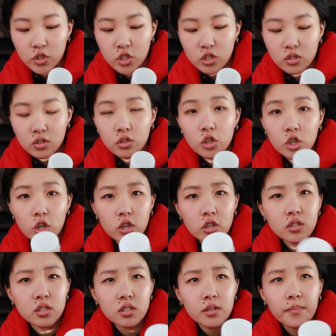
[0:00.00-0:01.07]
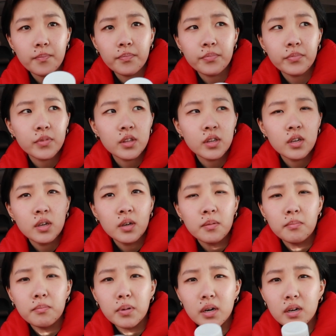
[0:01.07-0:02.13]
which is good.
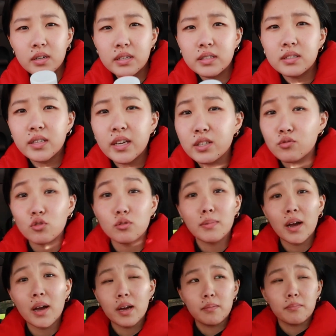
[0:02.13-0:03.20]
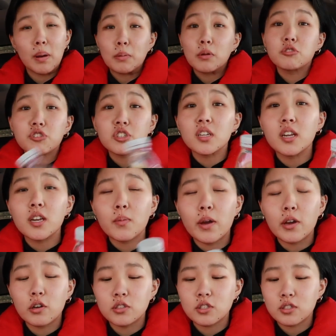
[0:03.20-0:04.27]
But it tastes real bad. But I want to drink it anyway
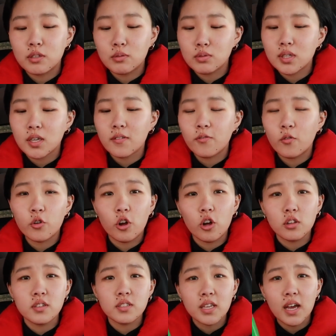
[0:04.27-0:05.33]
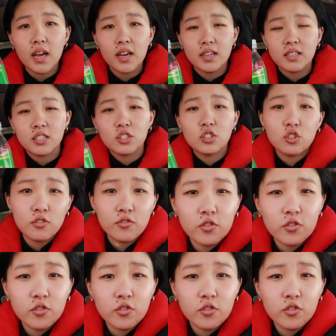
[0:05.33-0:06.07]
because it was like $4 and it's good